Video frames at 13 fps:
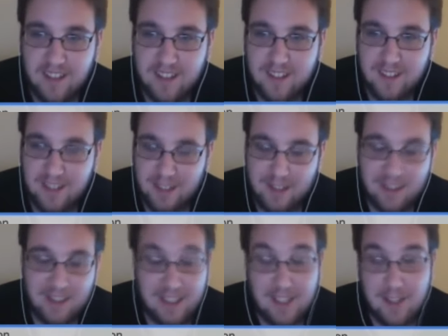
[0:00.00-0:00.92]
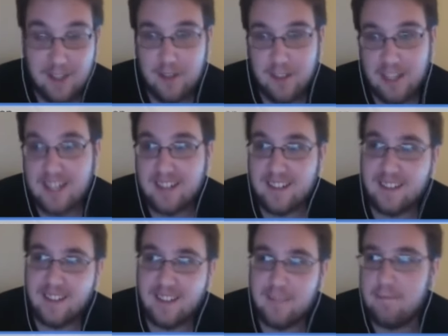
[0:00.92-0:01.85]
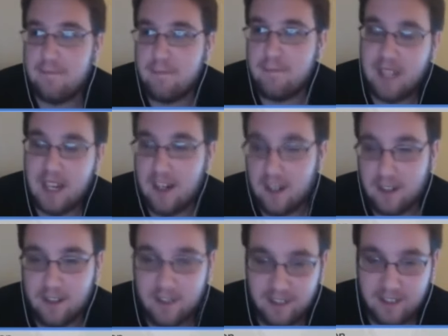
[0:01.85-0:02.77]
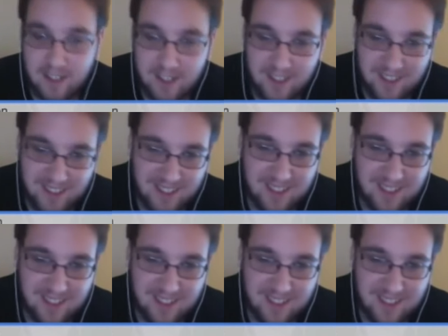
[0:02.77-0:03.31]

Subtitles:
they do lack some characterizations.